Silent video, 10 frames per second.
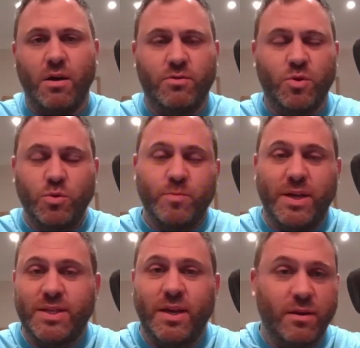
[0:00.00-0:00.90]
talked about
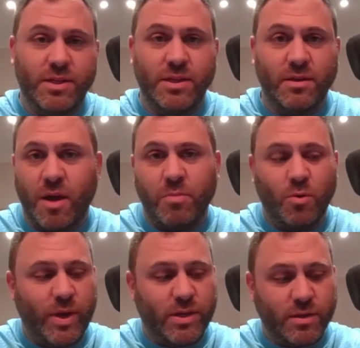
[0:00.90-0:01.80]
attendances a couple of
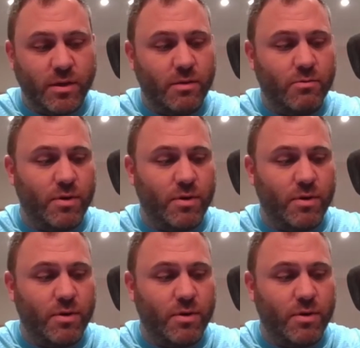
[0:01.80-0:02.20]
weeks ago,